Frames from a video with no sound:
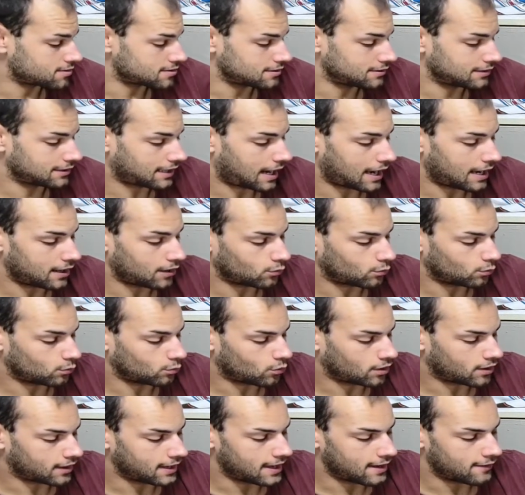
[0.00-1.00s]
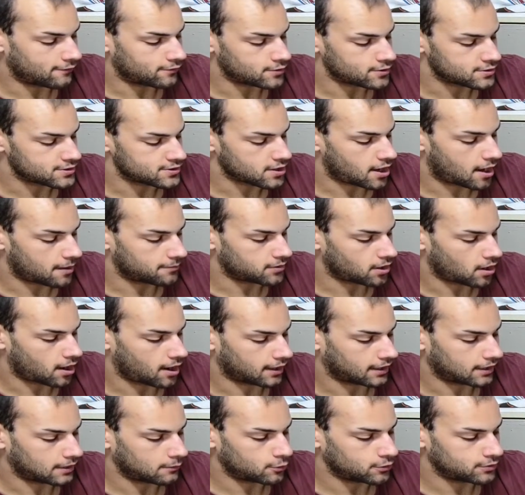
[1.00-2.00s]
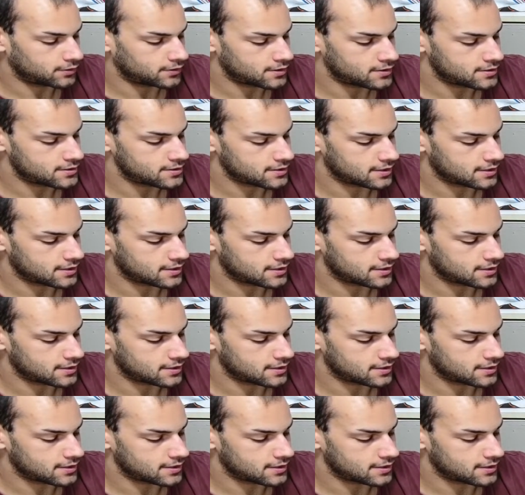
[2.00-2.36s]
Like, I don't want to ever stop talking about this.